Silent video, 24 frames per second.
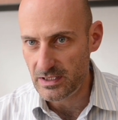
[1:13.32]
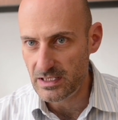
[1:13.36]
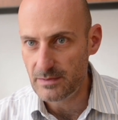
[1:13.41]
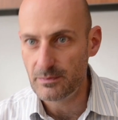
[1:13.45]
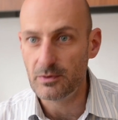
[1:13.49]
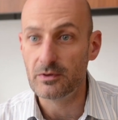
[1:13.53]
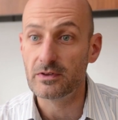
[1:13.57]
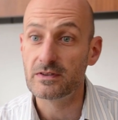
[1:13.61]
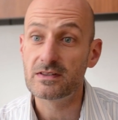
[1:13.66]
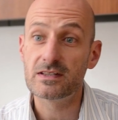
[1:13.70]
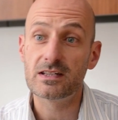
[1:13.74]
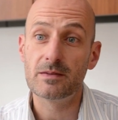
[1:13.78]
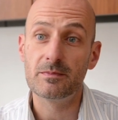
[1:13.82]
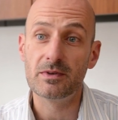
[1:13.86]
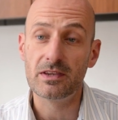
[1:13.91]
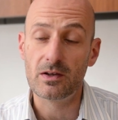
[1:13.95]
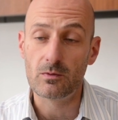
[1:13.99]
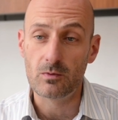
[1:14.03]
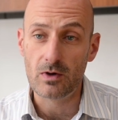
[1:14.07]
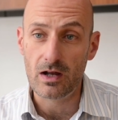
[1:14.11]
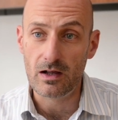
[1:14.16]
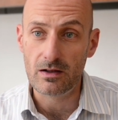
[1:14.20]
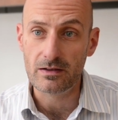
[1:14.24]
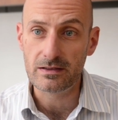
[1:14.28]
people and some of
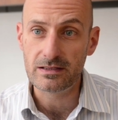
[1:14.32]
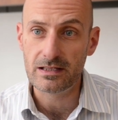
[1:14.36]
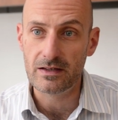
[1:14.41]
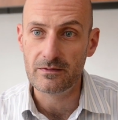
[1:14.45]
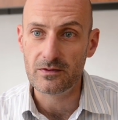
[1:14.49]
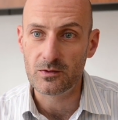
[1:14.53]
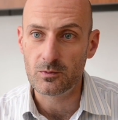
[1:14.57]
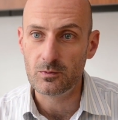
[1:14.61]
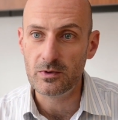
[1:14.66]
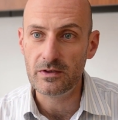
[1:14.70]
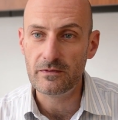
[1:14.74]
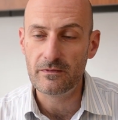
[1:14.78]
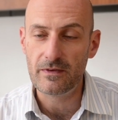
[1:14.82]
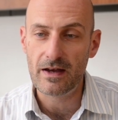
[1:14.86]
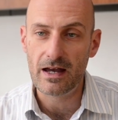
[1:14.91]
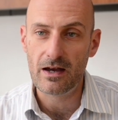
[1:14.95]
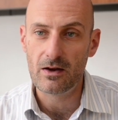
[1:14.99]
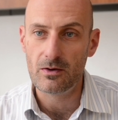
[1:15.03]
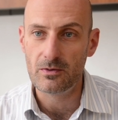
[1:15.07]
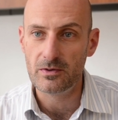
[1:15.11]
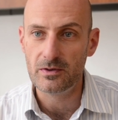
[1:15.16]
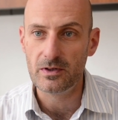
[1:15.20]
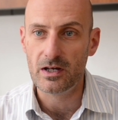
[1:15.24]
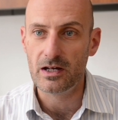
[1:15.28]
their relatives, we
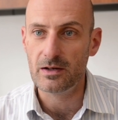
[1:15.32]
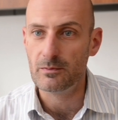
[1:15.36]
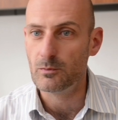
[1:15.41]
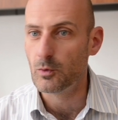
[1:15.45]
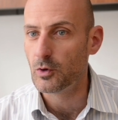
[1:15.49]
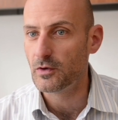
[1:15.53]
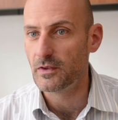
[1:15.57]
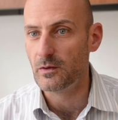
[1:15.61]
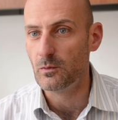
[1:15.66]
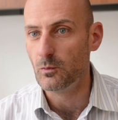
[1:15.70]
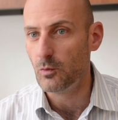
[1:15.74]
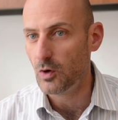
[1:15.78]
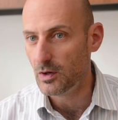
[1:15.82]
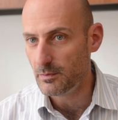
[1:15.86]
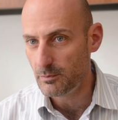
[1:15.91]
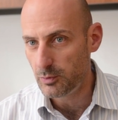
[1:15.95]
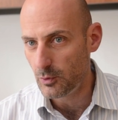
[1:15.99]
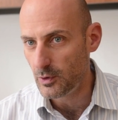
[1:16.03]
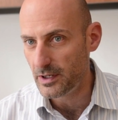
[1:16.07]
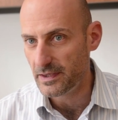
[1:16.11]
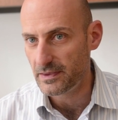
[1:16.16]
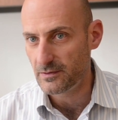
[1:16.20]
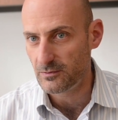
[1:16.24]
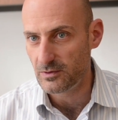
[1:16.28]
found more than
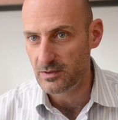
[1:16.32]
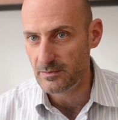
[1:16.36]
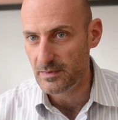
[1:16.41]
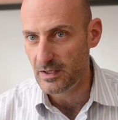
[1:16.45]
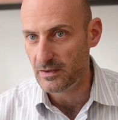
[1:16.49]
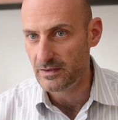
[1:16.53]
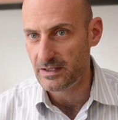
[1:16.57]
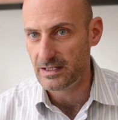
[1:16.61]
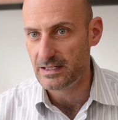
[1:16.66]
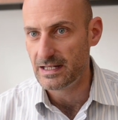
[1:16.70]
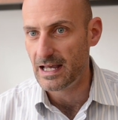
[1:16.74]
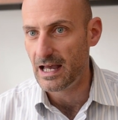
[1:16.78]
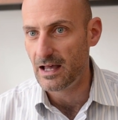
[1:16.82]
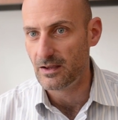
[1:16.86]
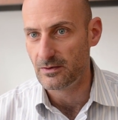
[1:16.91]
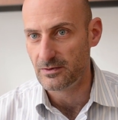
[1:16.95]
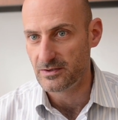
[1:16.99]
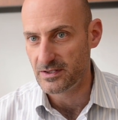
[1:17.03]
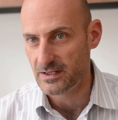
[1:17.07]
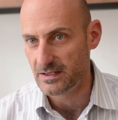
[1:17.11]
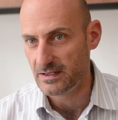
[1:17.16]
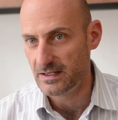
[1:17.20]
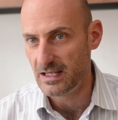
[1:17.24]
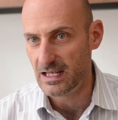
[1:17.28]
$1.3
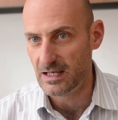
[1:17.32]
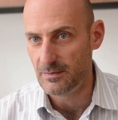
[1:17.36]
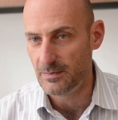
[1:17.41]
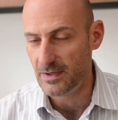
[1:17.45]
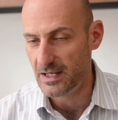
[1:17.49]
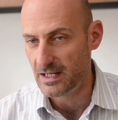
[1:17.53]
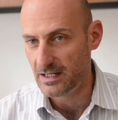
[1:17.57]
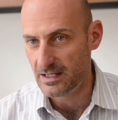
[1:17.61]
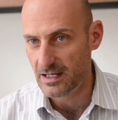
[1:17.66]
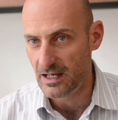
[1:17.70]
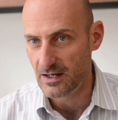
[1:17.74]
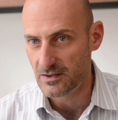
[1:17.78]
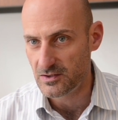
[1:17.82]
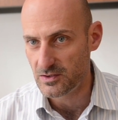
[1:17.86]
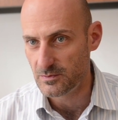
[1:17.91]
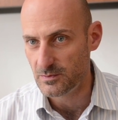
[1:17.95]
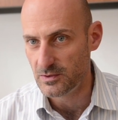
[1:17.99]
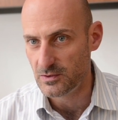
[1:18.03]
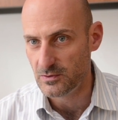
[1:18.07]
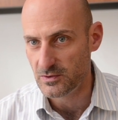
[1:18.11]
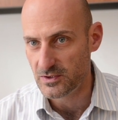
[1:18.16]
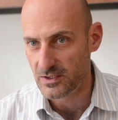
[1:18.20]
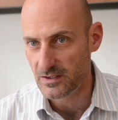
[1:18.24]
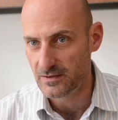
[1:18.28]
million in campaign
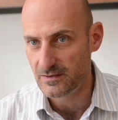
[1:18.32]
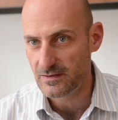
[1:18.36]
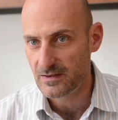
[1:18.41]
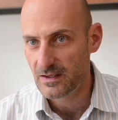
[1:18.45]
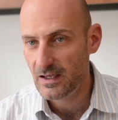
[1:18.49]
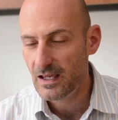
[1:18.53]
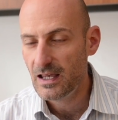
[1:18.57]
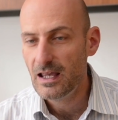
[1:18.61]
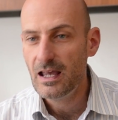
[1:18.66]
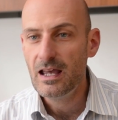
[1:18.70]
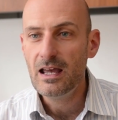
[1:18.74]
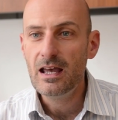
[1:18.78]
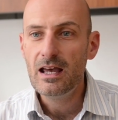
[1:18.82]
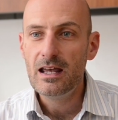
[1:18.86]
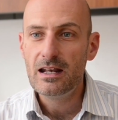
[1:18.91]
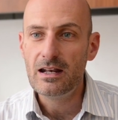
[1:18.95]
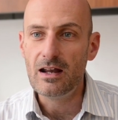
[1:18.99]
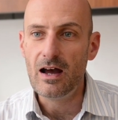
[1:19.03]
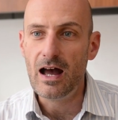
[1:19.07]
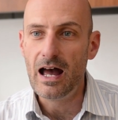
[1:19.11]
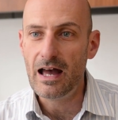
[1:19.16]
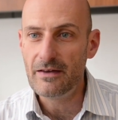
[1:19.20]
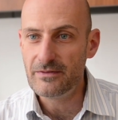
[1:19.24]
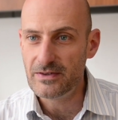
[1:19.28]
contributions.
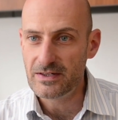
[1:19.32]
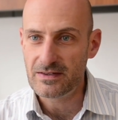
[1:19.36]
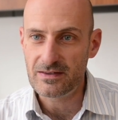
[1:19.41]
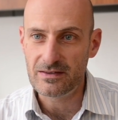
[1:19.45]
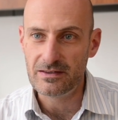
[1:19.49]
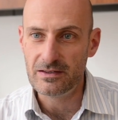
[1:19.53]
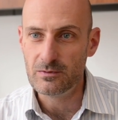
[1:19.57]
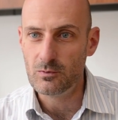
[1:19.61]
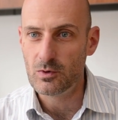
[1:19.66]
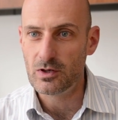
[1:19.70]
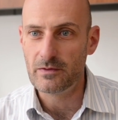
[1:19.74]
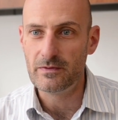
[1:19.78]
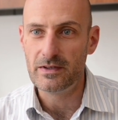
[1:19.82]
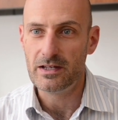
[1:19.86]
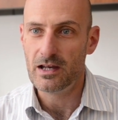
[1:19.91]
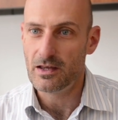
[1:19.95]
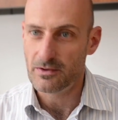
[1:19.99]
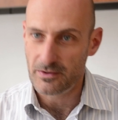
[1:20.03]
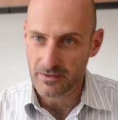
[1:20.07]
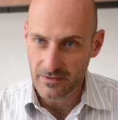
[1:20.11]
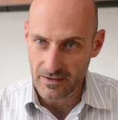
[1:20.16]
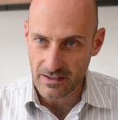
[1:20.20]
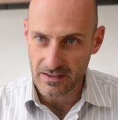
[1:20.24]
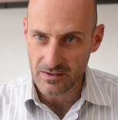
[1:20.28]
Now, obviously, one of the
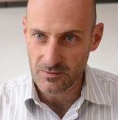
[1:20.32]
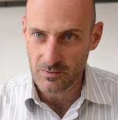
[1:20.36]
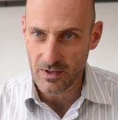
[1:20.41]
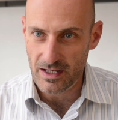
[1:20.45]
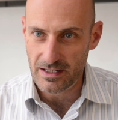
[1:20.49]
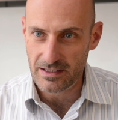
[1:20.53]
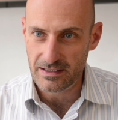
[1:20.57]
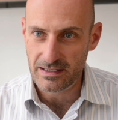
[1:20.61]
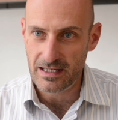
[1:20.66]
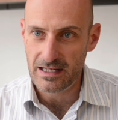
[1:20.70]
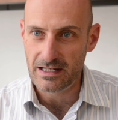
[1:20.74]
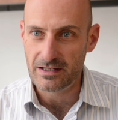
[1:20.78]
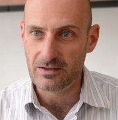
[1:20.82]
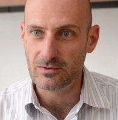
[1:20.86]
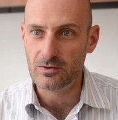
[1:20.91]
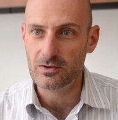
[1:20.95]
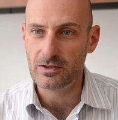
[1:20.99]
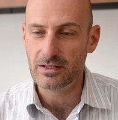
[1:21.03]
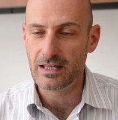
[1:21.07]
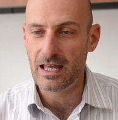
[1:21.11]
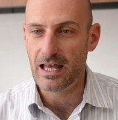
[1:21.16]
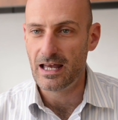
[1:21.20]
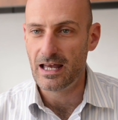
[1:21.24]
other things we had to take a look